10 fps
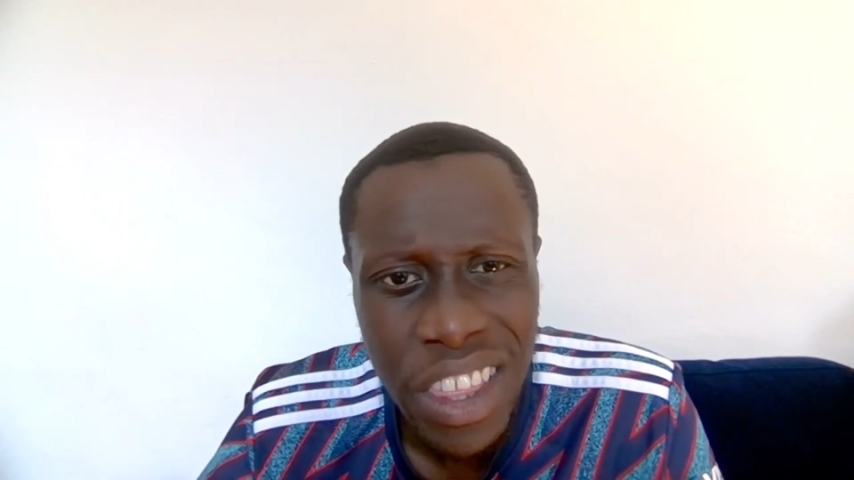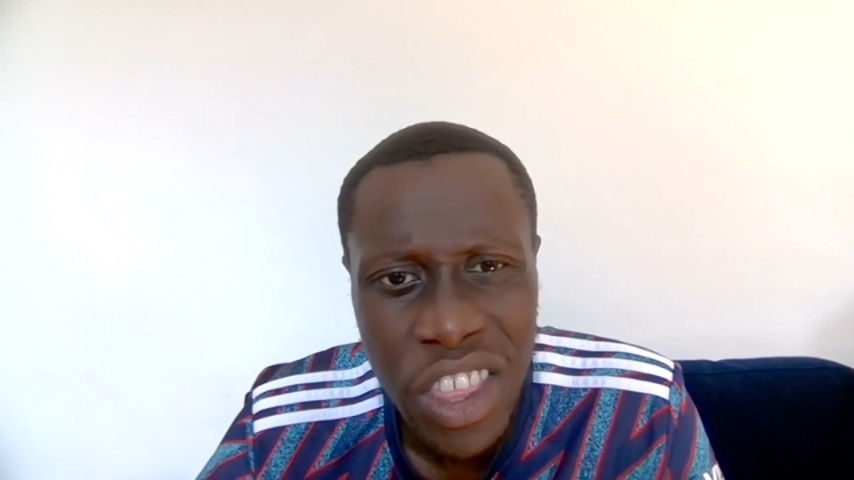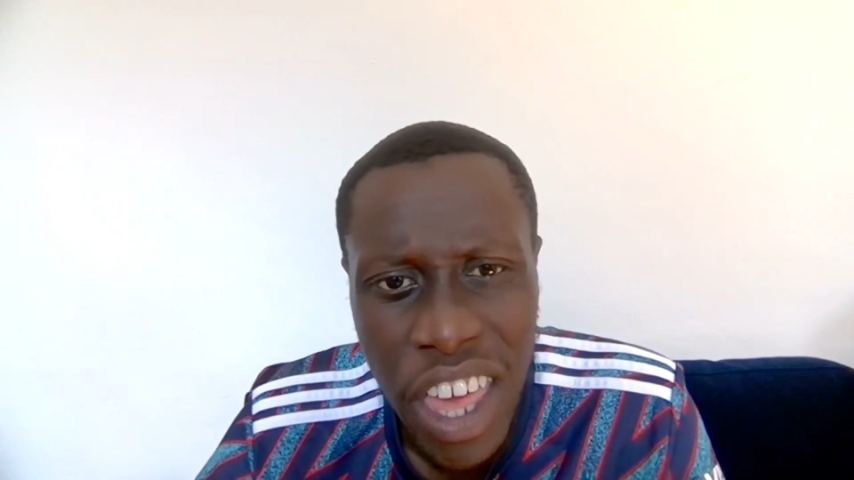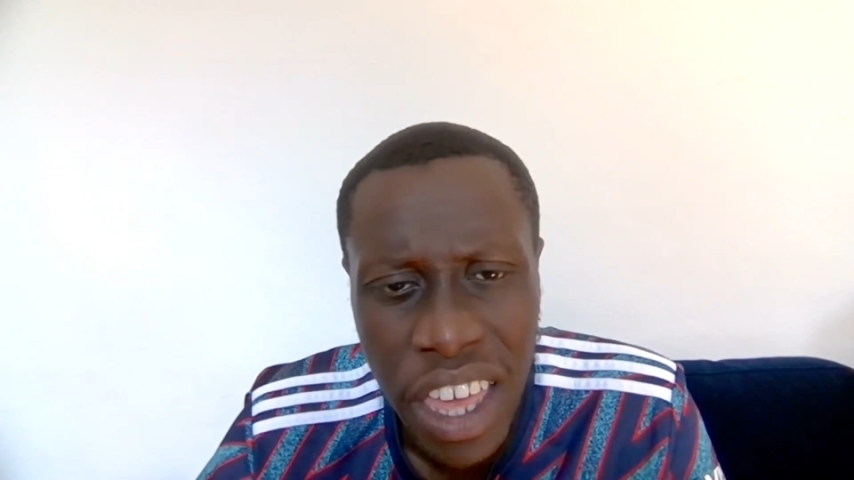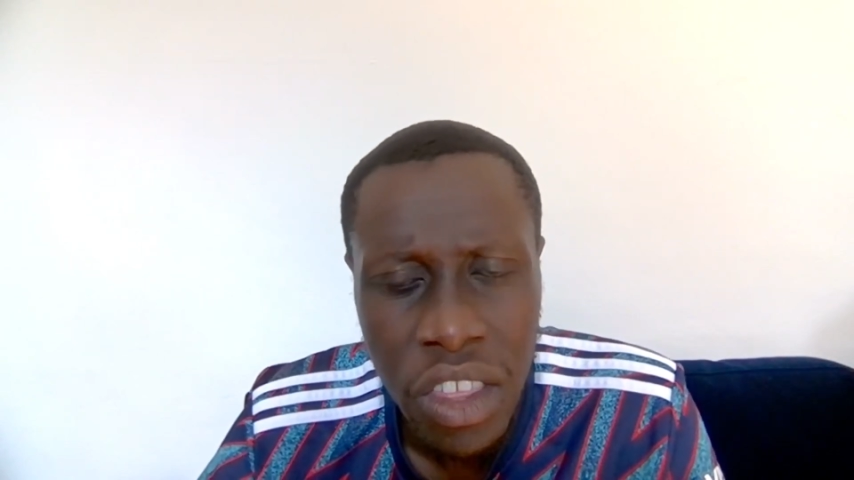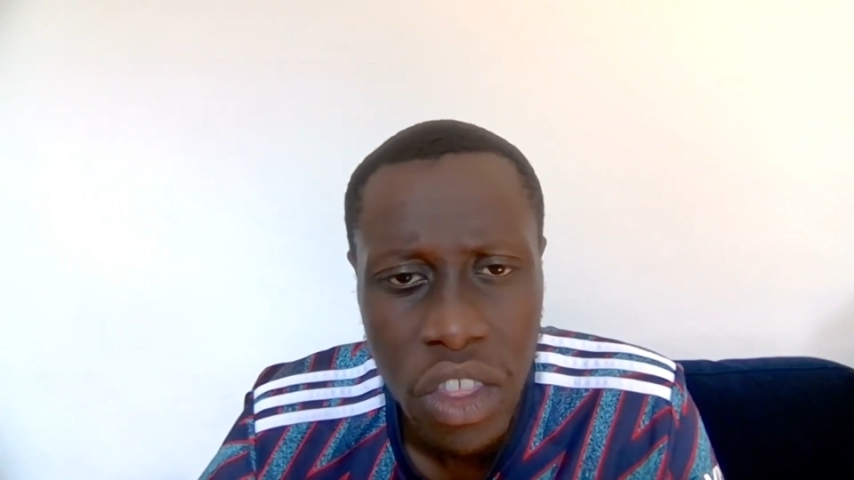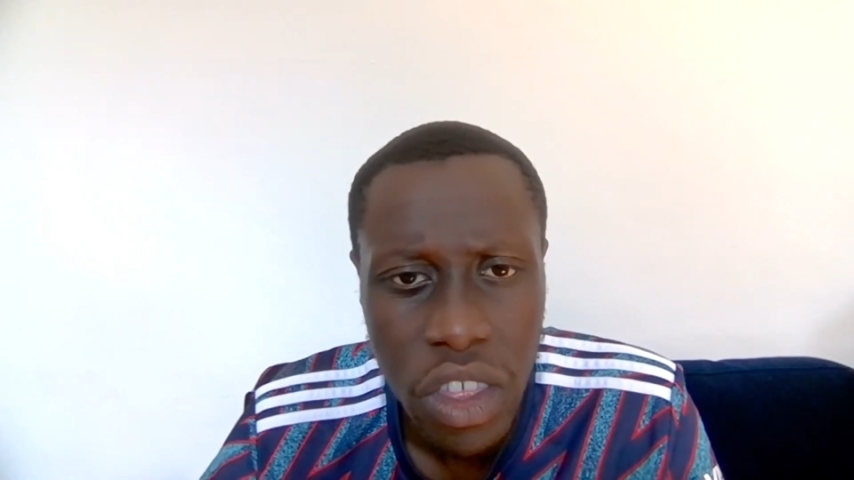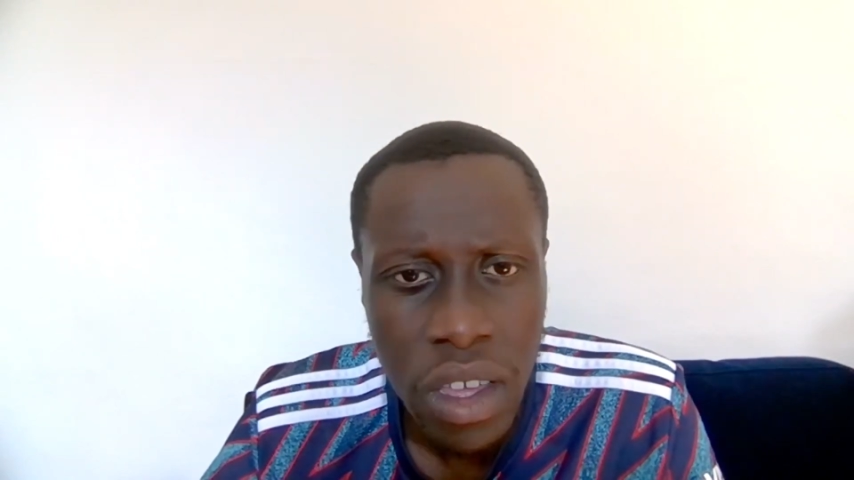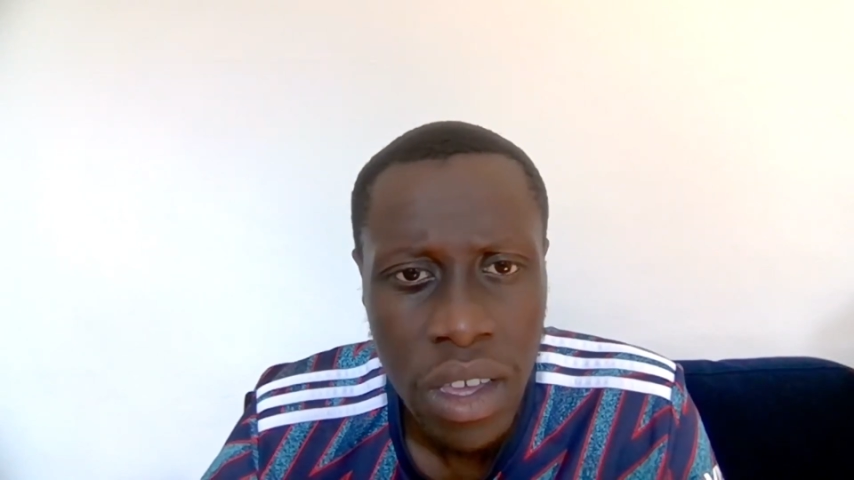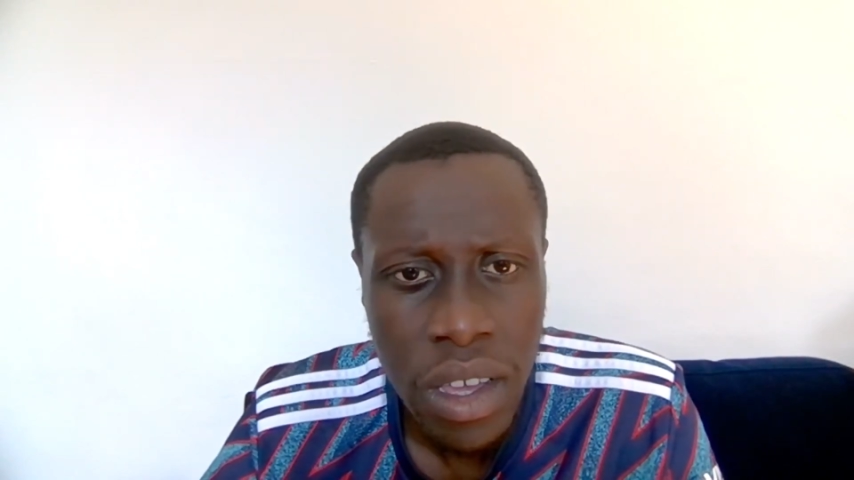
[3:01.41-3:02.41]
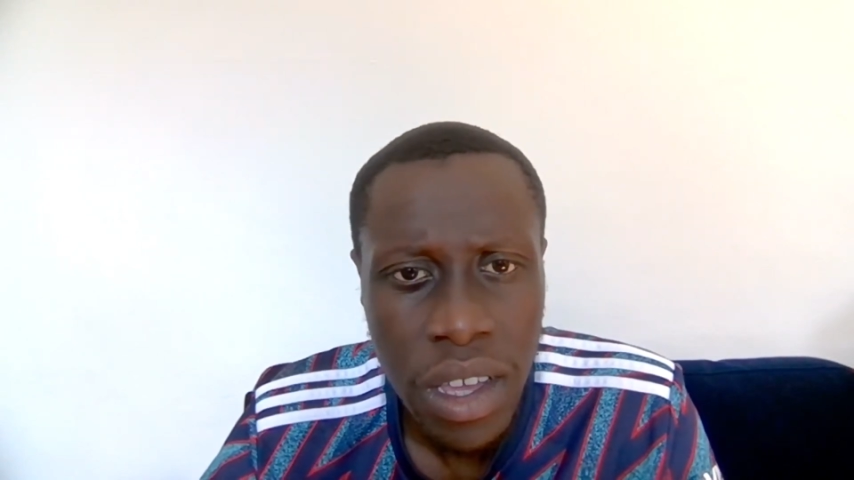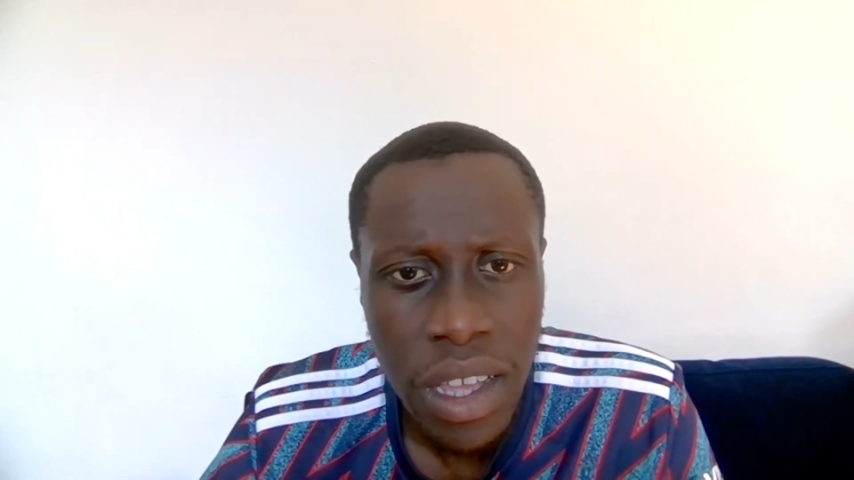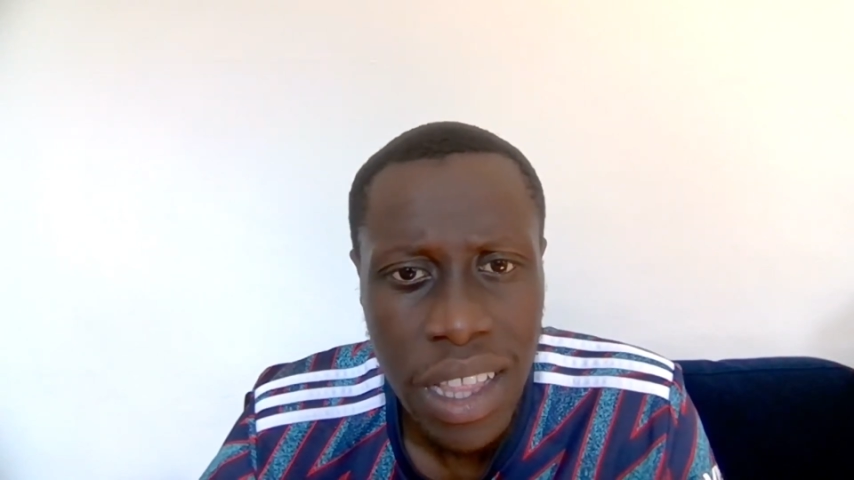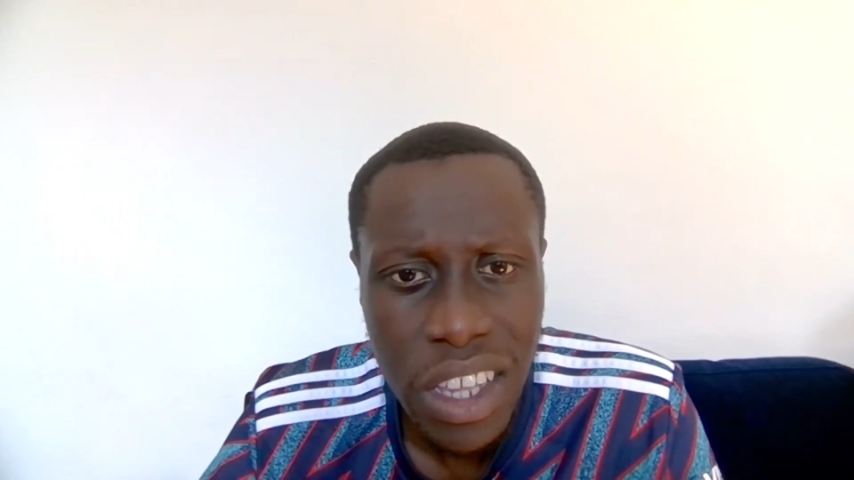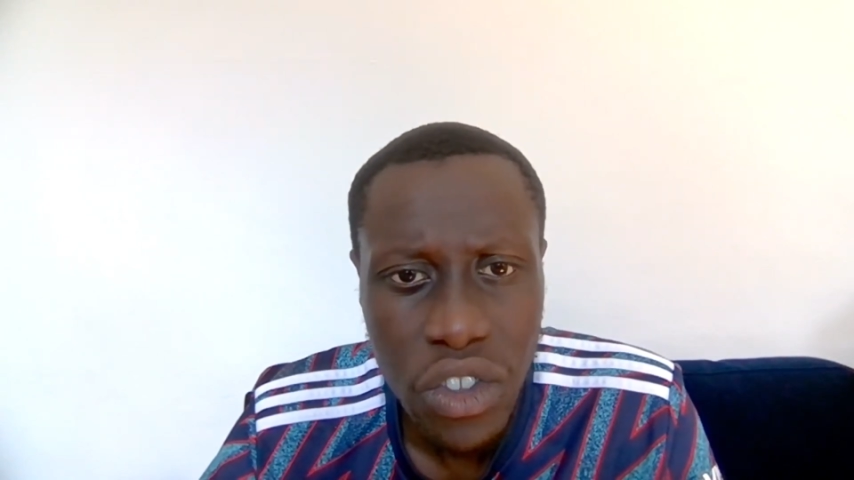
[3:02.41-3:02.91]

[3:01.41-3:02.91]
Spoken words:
change. Let's